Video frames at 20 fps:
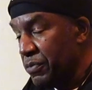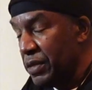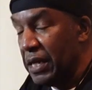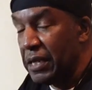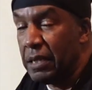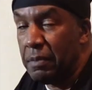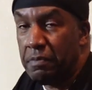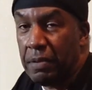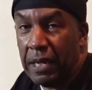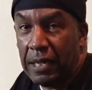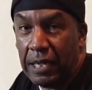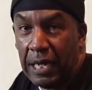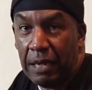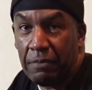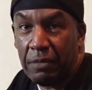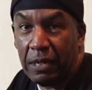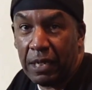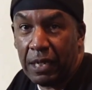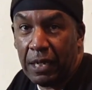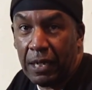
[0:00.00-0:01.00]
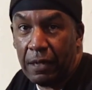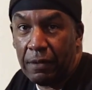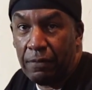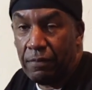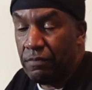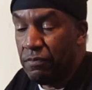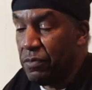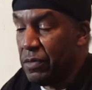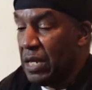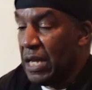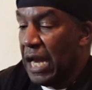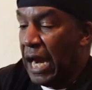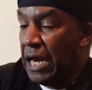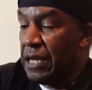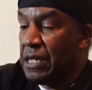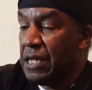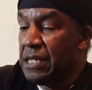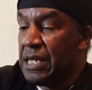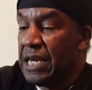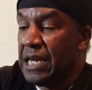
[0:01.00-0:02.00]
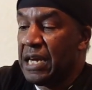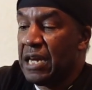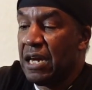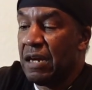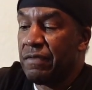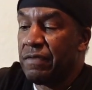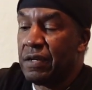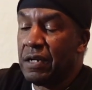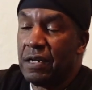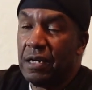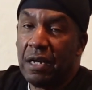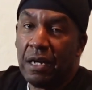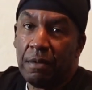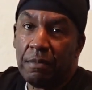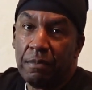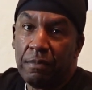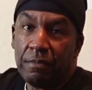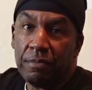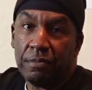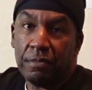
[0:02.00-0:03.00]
Then the pandemic hit. And then they covered it up.